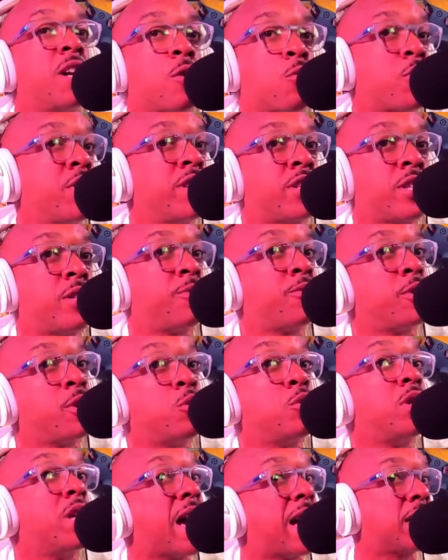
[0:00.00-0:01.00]
There should
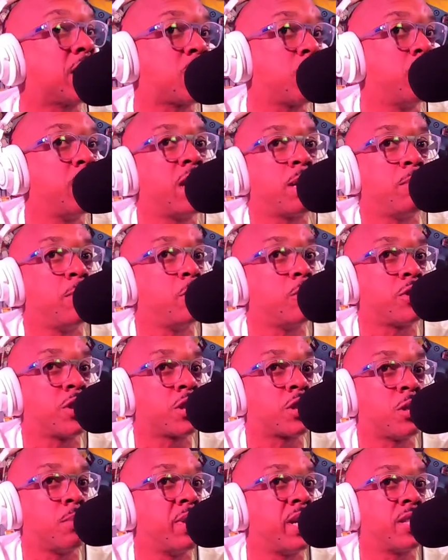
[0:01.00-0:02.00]
never be a reason for
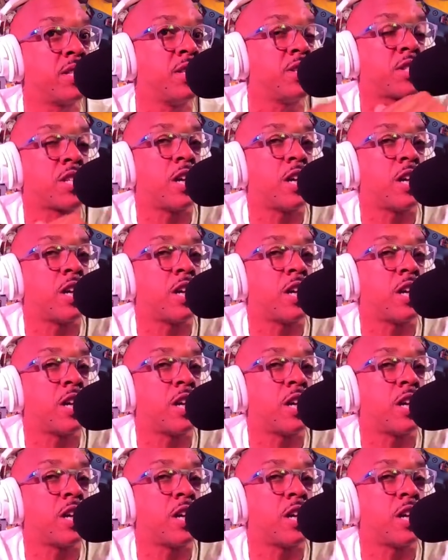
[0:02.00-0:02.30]
you not